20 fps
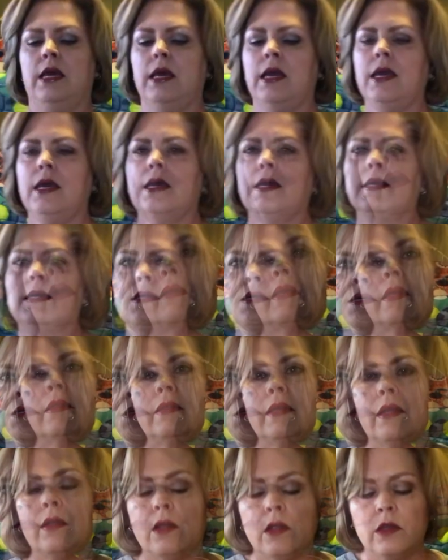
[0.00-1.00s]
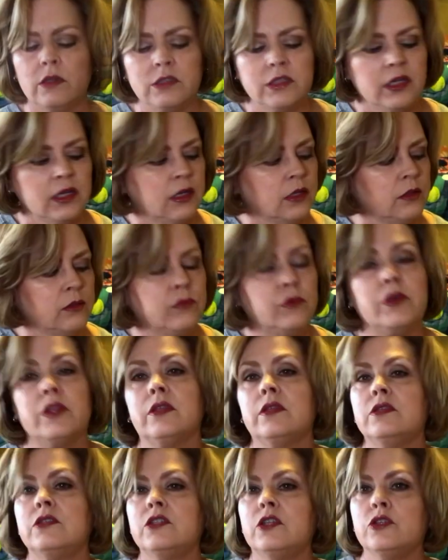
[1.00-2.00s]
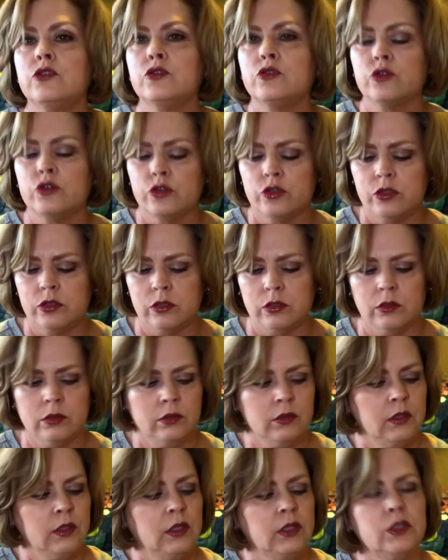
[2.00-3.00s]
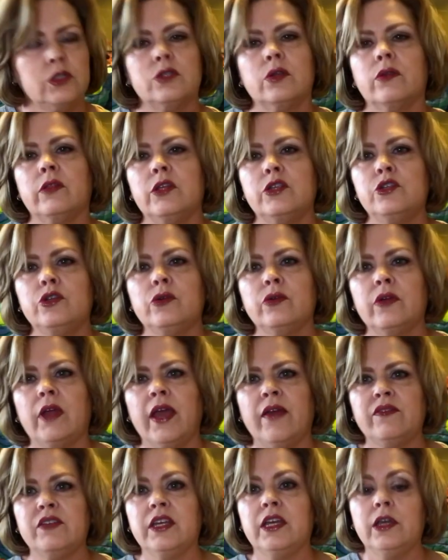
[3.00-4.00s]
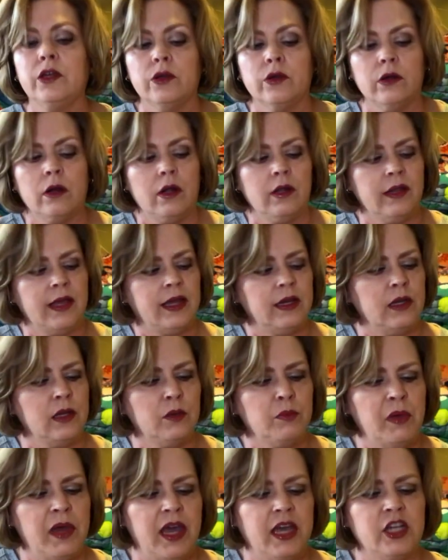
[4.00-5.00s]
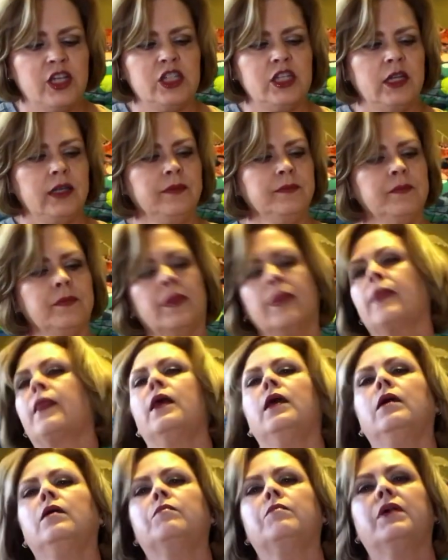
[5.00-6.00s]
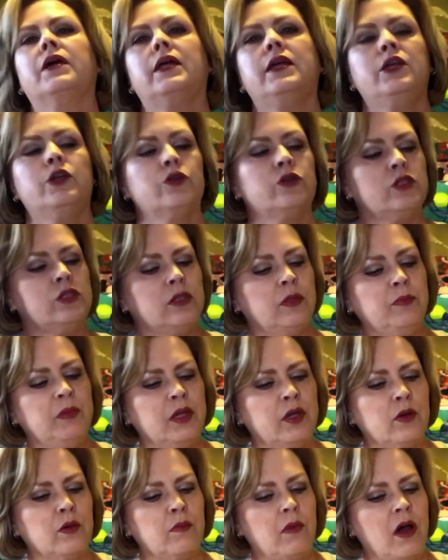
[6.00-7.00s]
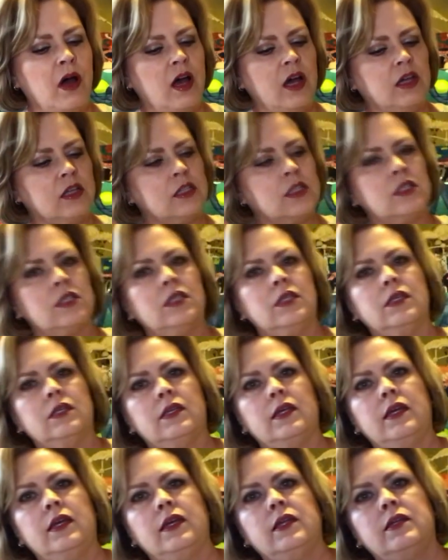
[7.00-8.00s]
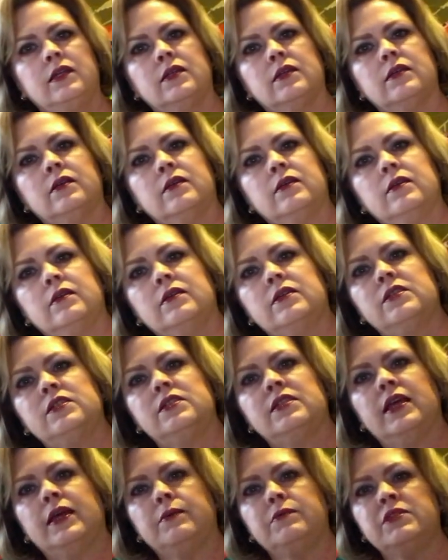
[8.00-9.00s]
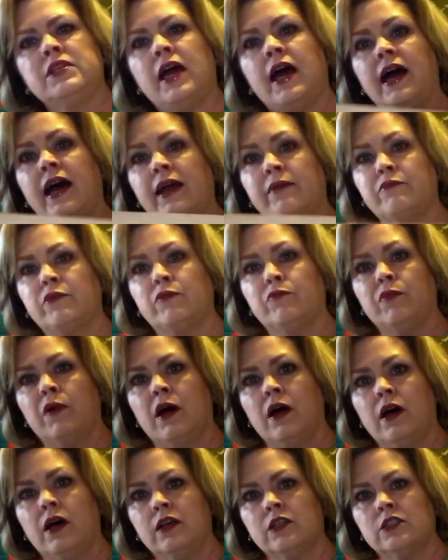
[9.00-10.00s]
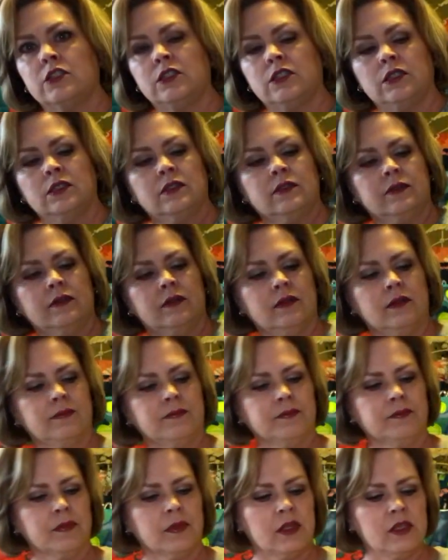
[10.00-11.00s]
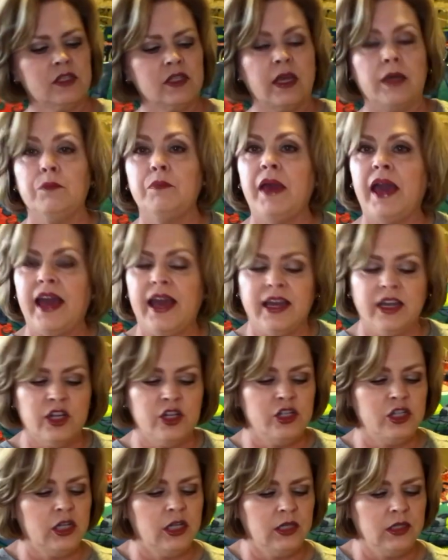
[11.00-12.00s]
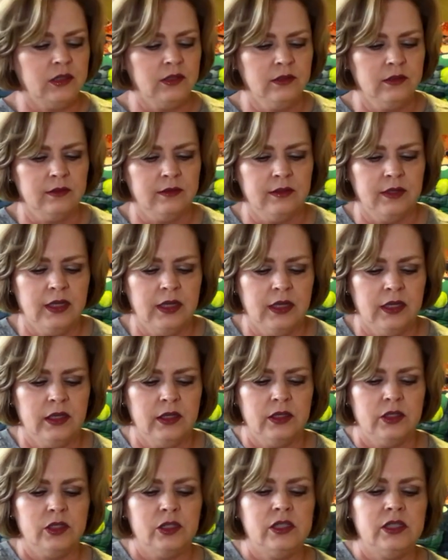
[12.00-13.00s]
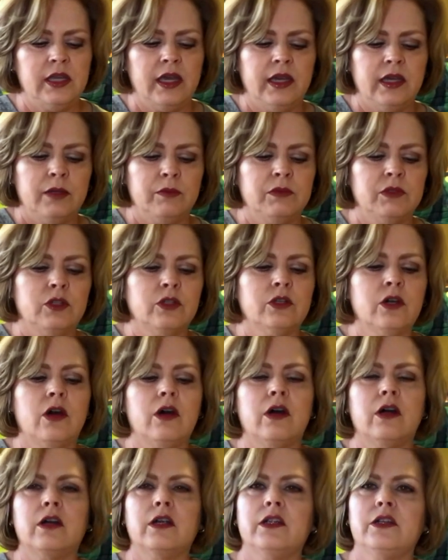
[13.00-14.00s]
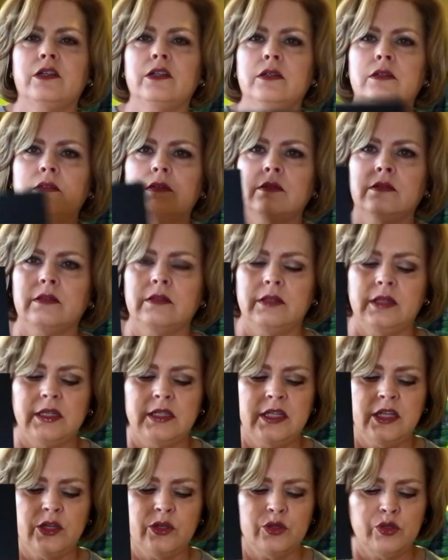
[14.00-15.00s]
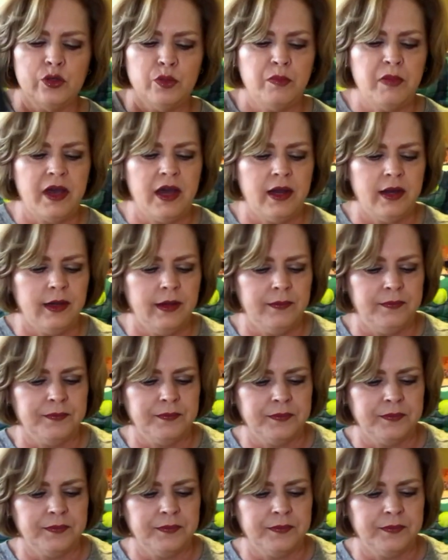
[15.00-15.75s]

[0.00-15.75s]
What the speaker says: And get that all done with scissors so that you don't have to hear all that unpackaging. But here's the bigger box, and same type of box, same packaging, same little card that tells you about it.